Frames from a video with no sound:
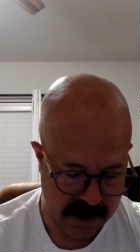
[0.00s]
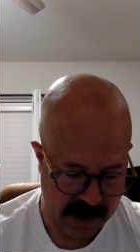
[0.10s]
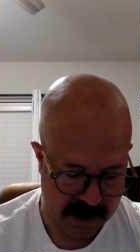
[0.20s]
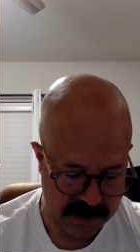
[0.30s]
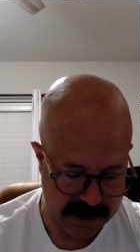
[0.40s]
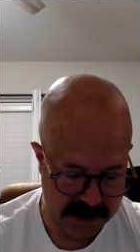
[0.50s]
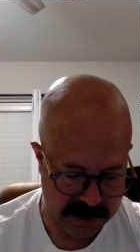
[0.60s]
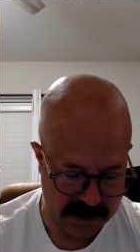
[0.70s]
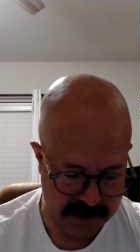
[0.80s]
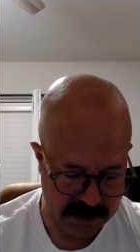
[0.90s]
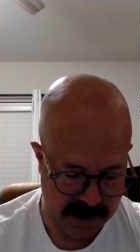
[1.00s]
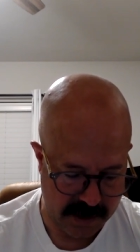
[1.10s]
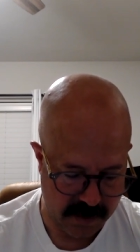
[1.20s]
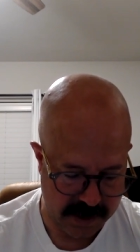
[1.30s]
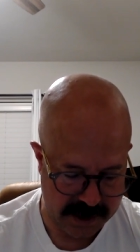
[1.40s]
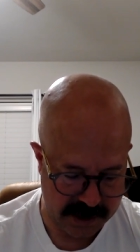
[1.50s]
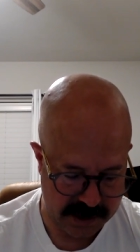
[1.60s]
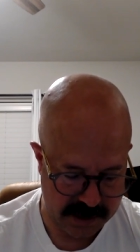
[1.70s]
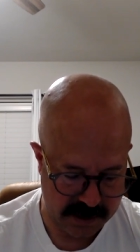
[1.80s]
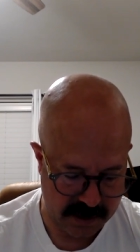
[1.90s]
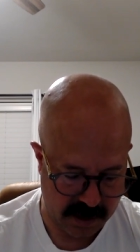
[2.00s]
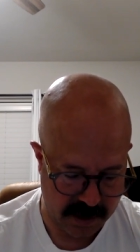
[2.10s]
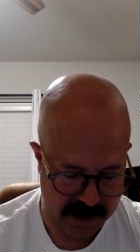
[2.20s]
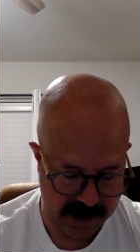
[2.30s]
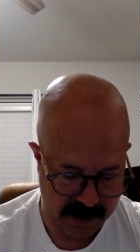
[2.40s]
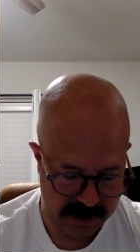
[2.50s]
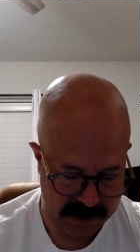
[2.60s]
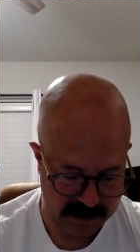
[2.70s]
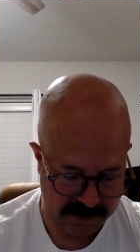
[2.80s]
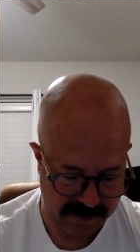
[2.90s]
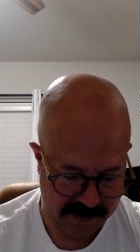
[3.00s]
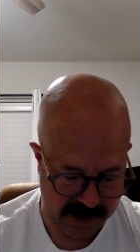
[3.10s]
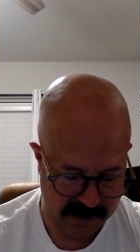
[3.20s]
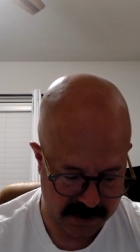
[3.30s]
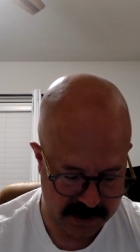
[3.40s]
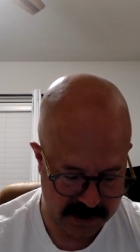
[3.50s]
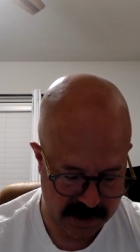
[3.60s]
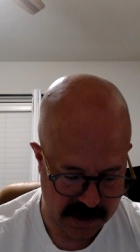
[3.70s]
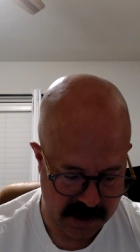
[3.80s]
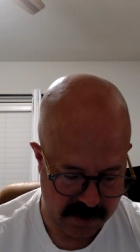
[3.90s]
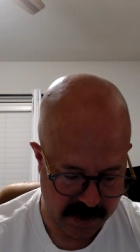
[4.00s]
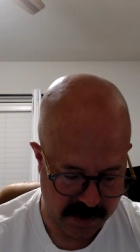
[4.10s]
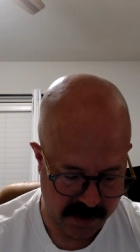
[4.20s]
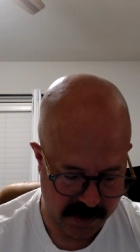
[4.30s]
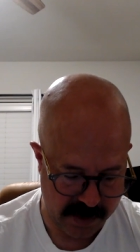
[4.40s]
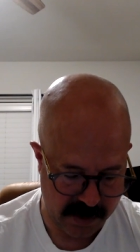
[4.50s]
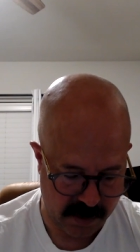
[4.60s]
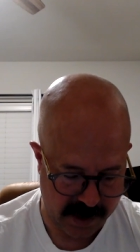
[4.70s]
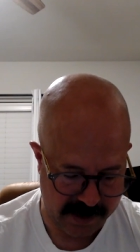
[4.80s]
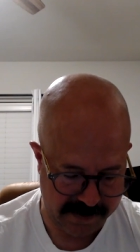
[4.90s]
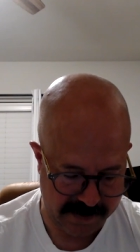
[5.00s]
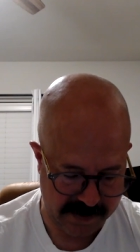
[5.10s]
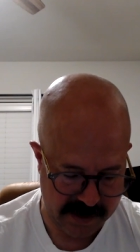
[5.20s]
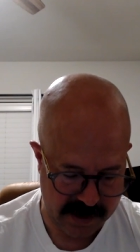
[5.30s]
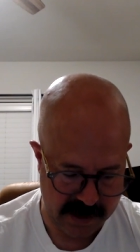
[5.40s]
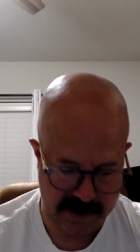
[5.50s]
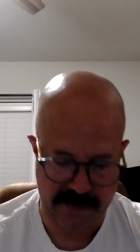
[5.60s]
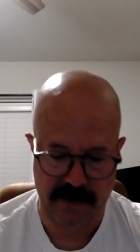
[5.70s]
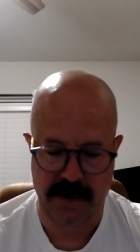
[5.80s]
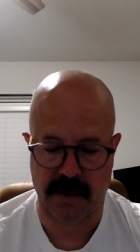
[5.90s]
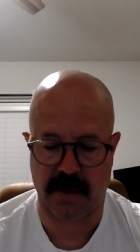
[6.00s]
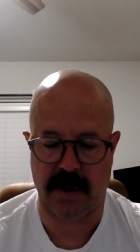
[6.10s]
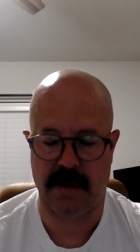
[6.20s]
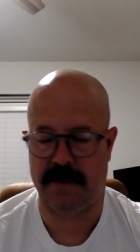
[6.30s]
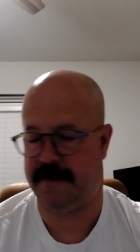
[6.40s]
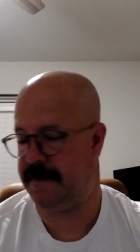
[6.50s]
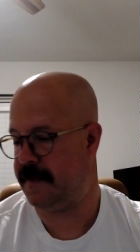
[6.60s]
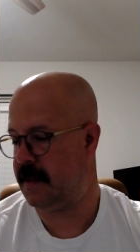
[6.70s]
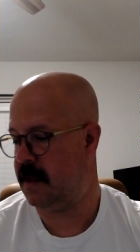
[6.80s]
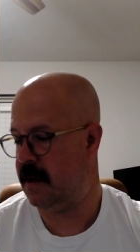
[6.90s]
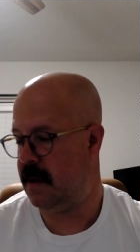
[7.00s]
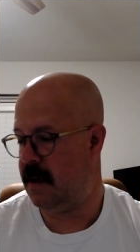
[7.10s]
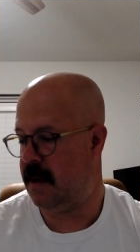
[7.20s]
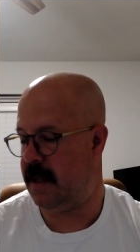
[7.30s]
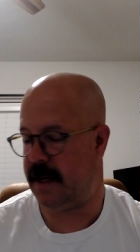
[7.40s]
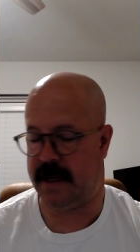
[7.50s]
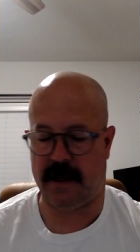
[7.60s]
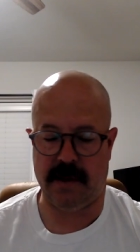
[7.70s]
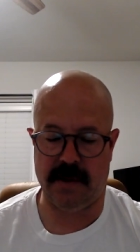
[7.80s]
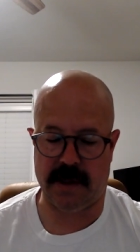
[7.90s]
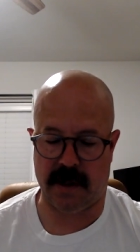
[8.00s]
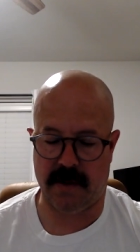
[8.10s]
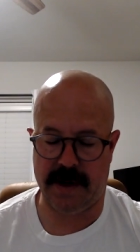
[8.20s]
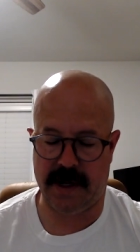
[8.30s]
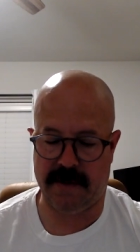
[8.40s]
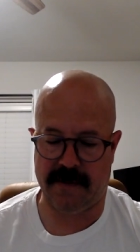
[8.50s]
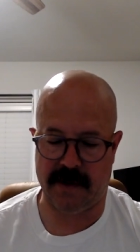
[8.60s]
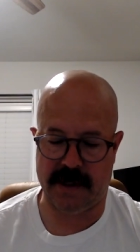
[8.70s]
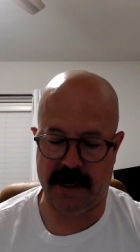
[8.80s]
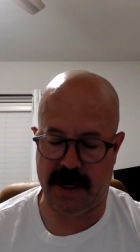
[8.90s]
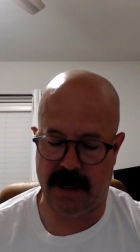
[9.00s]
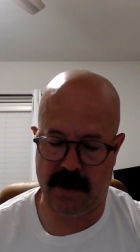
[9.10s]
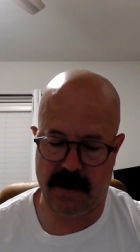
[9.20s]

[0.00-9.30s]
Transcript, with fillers: Houses and riches are an inheritance from fathers, but a prudent wife is from the Lord. And that concludes our reading for today.